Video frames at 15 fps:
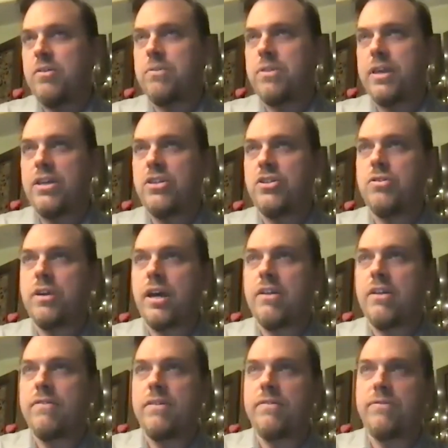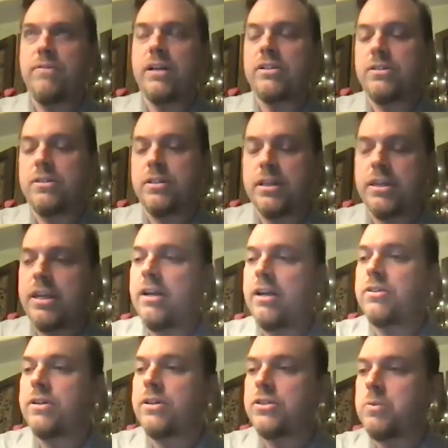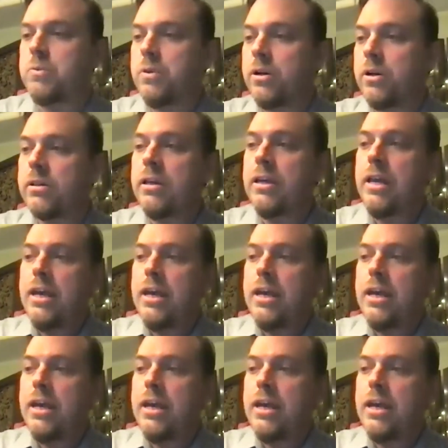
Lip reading: things you kind of inflect into the character as you work.